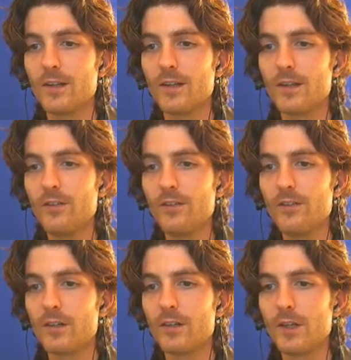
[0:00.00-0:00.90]
this
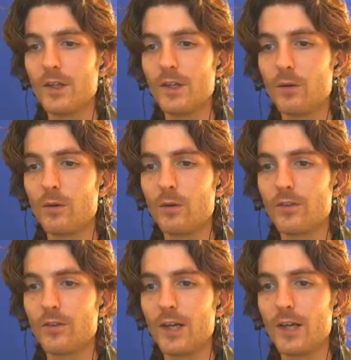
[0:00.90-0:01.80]
here will now
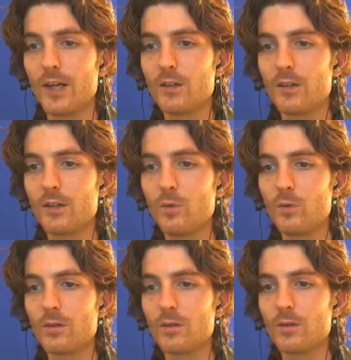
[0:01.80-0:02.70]
start
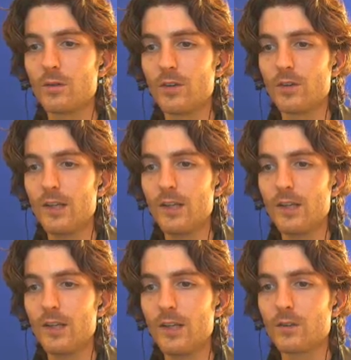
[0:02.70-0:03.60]
moving to the right
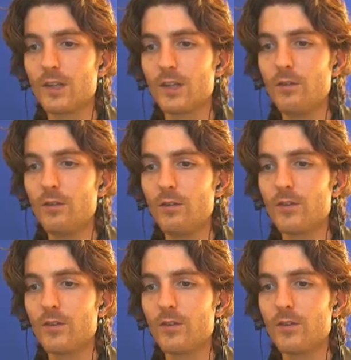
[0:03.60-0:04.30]
according to the keyframes,